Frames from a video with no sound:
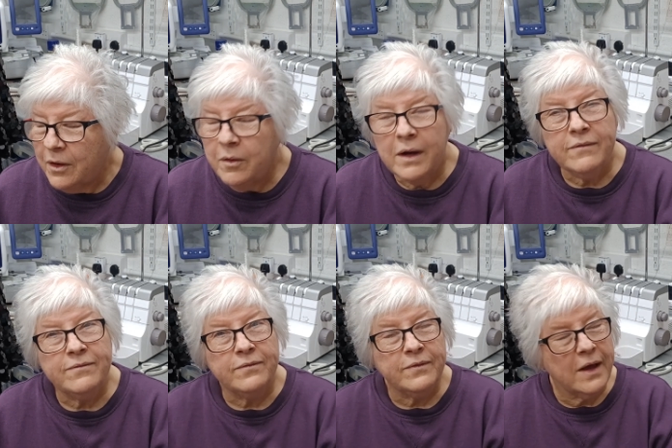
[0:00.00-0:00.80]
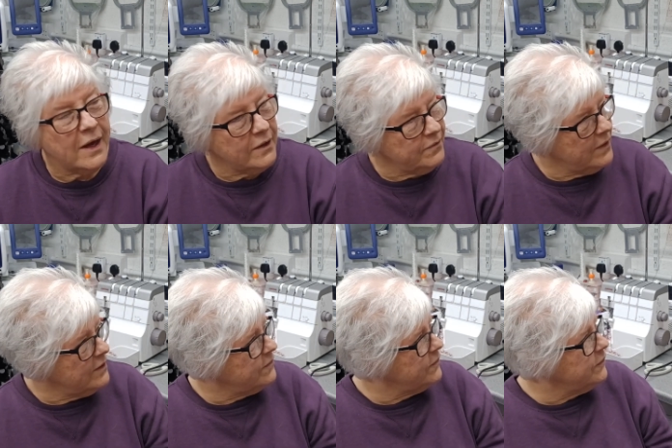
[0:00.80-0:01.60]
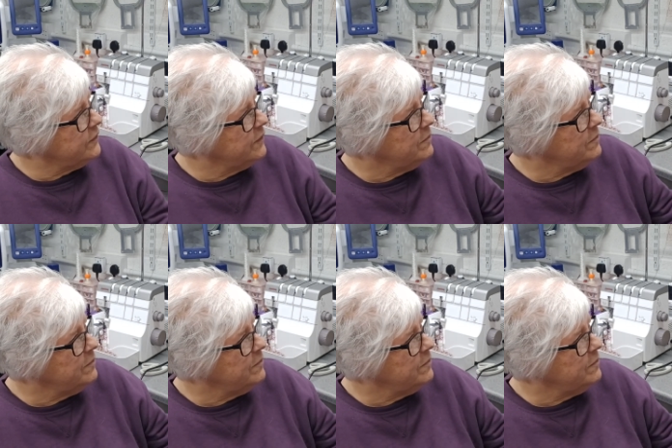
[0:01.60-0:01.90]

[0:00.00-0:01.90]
that. Advent for